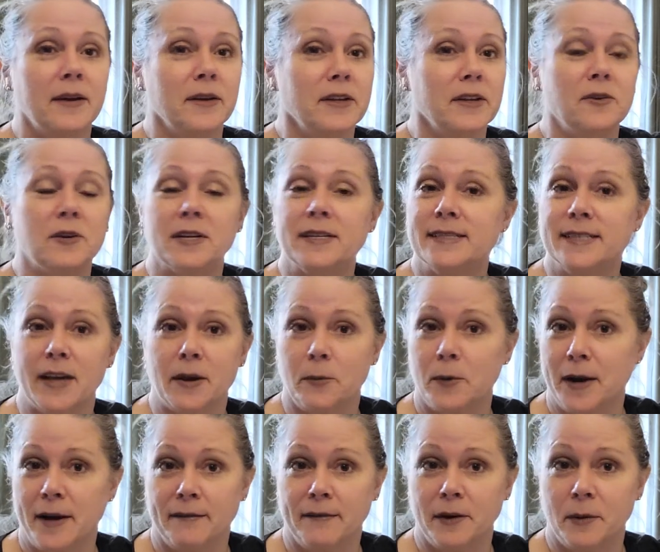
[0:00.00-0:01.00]
you can say
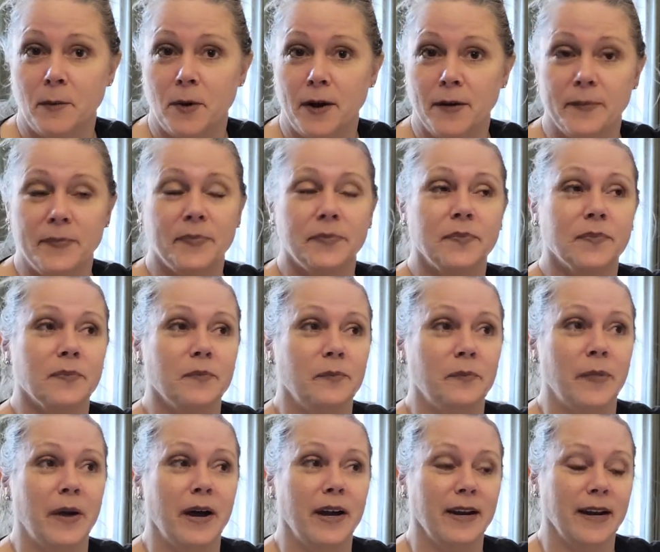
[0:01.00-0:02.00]
whatever you want,
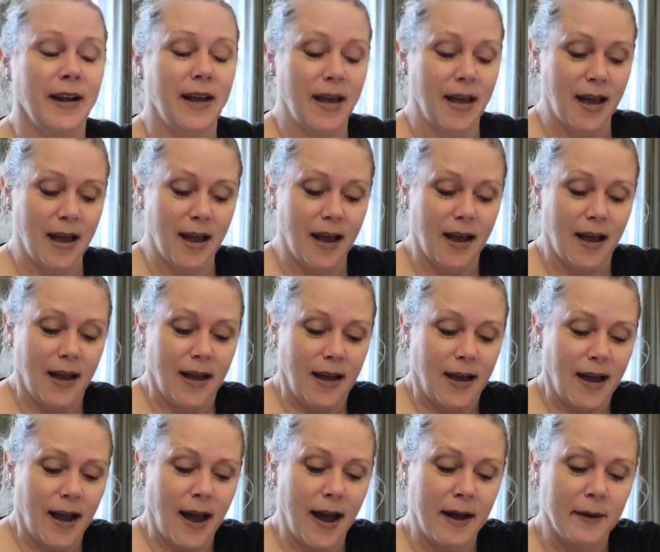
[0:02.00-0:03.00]
but
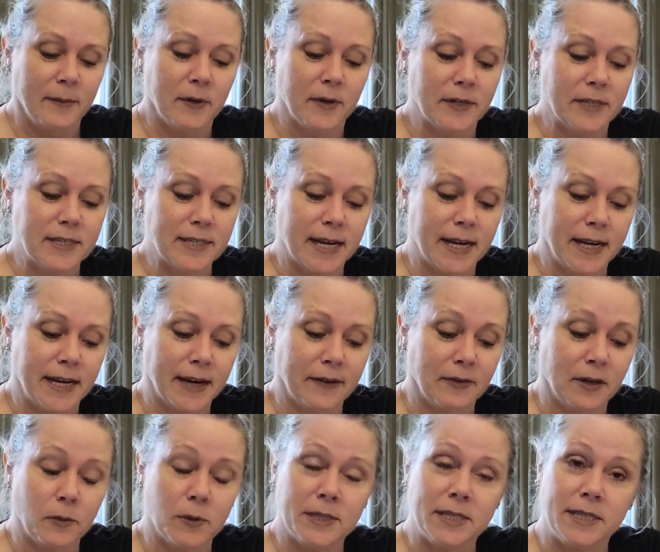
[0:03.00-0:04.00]
I'm going to take
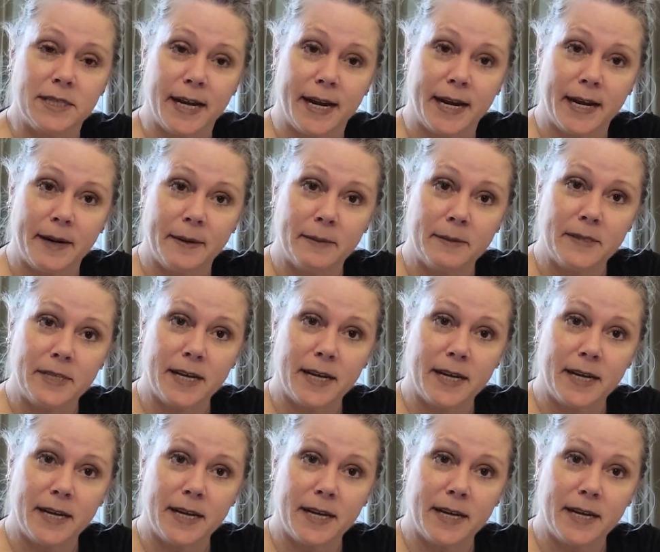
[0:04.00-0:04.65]
everyone's names